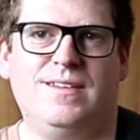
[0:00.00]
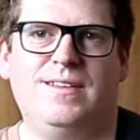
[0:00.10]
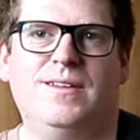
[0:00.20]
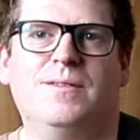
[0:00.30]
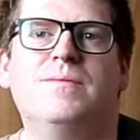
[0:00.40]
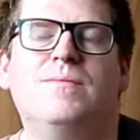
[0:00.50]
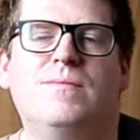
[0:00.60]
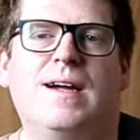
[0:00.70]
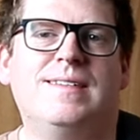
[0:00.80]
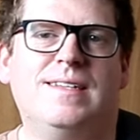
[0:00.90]
you know,
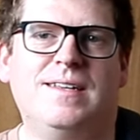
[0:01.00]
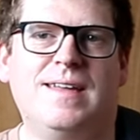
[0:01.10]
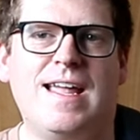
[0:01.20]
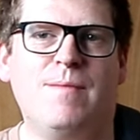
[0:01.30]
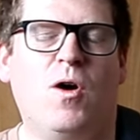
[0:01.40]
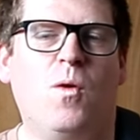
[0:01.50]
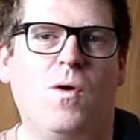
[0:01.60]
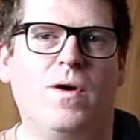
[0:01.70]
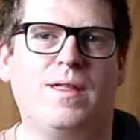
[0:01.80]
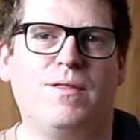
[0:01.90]
writing your name or
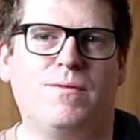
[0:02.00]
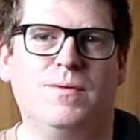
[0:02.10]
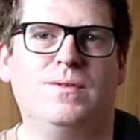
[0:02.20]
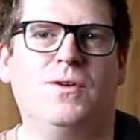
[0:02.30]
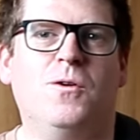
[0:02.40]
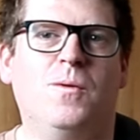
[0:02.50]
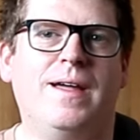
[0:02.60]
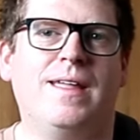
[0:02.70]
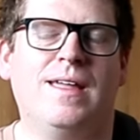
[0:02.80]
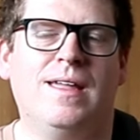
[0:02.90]
walking through a
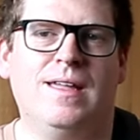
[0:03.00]
doorway.